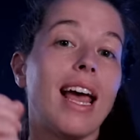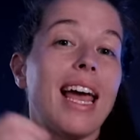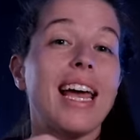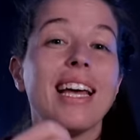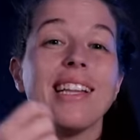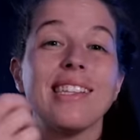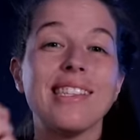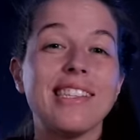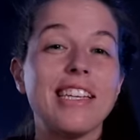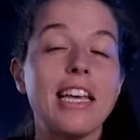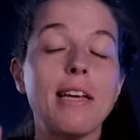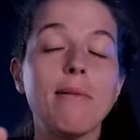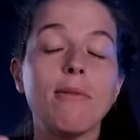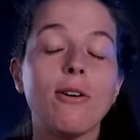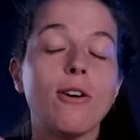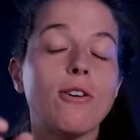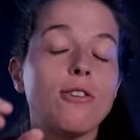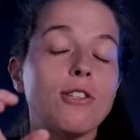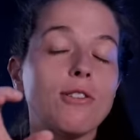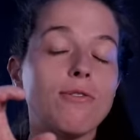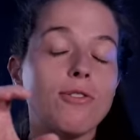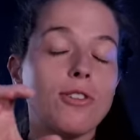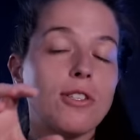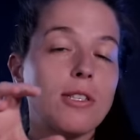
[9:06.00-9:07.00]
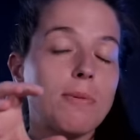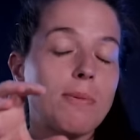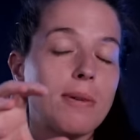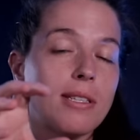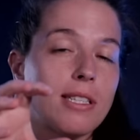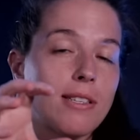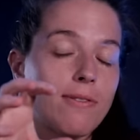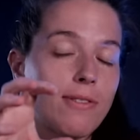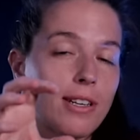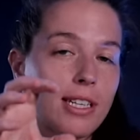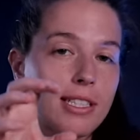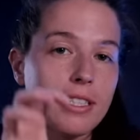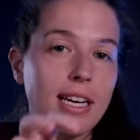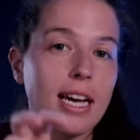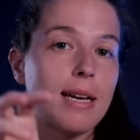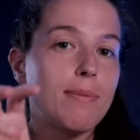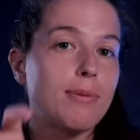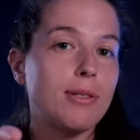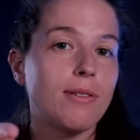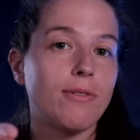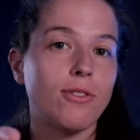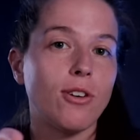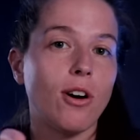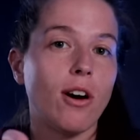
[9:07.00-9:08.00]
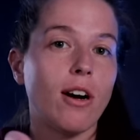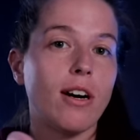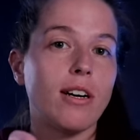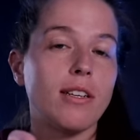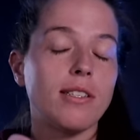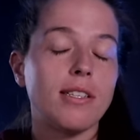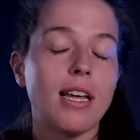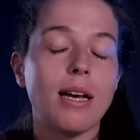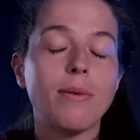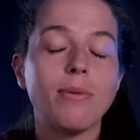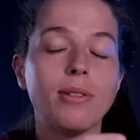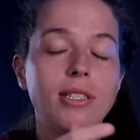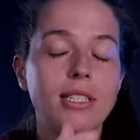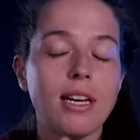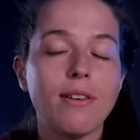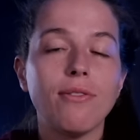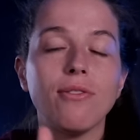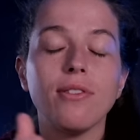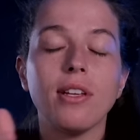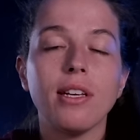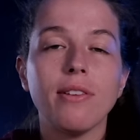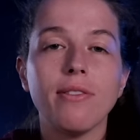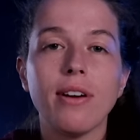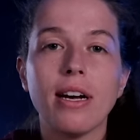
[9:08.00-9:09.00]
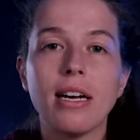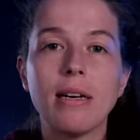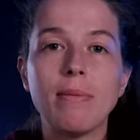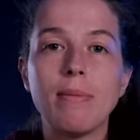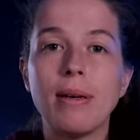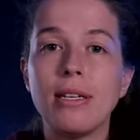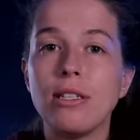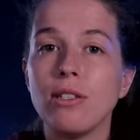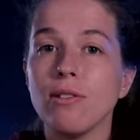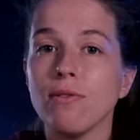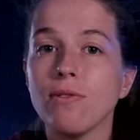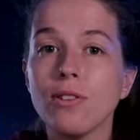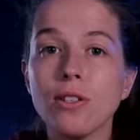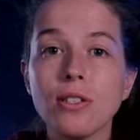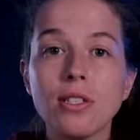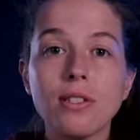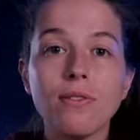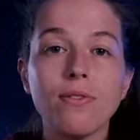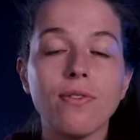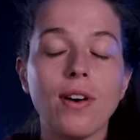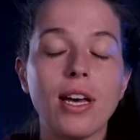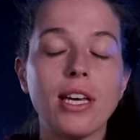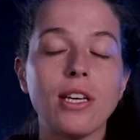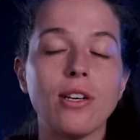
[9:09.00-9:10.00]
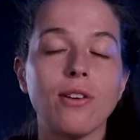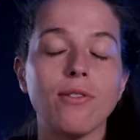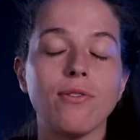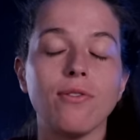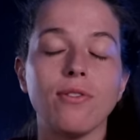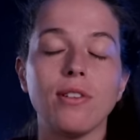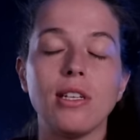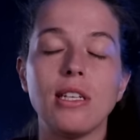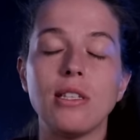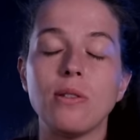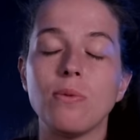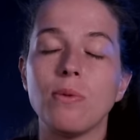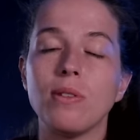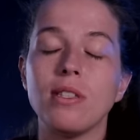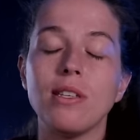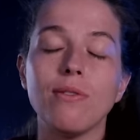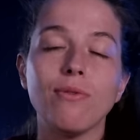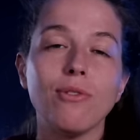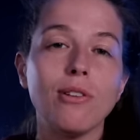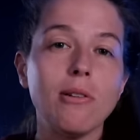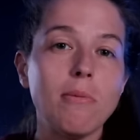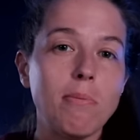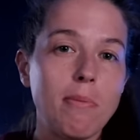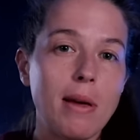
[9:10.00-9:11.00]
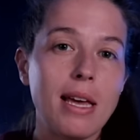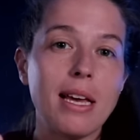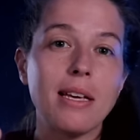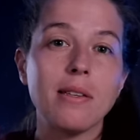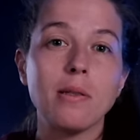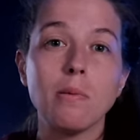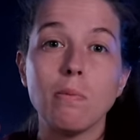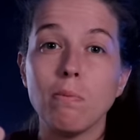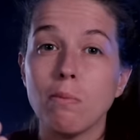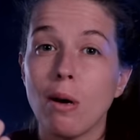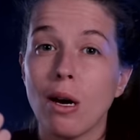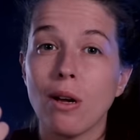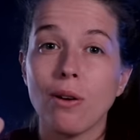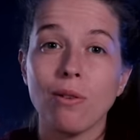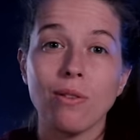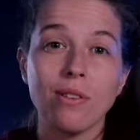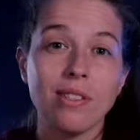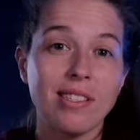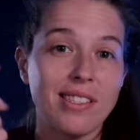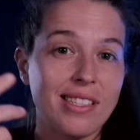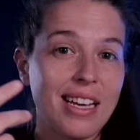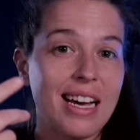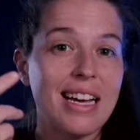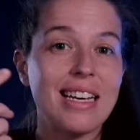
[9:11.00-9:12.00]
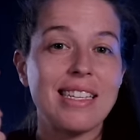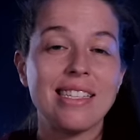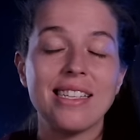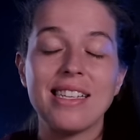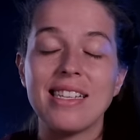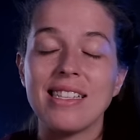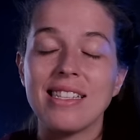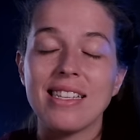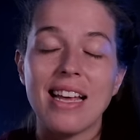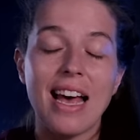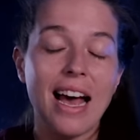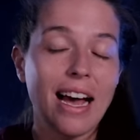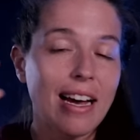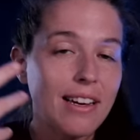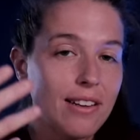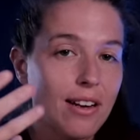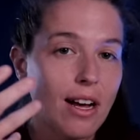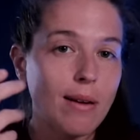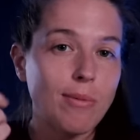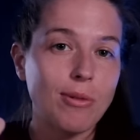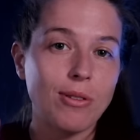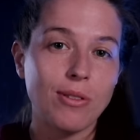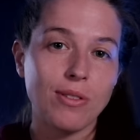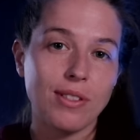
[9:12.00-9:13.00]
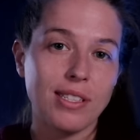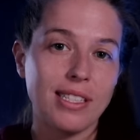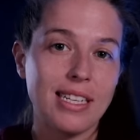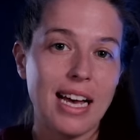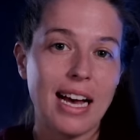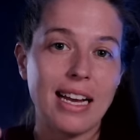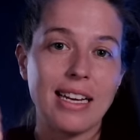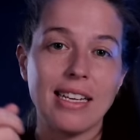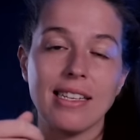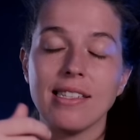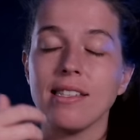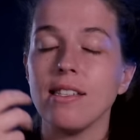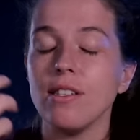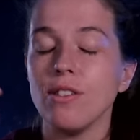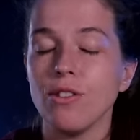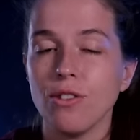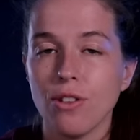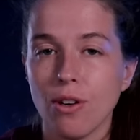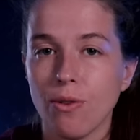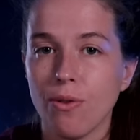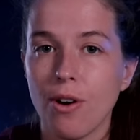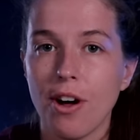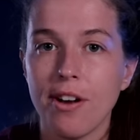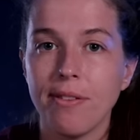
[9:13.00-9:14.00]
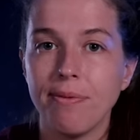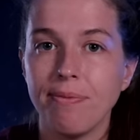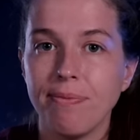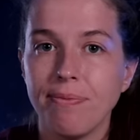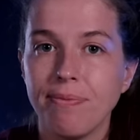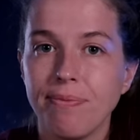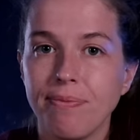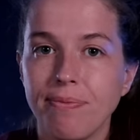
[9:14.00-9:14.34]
And same goes for specific types of cars. I would definitely recommend diversifying your fleets with different makes, models, sizes, economical status, and so on.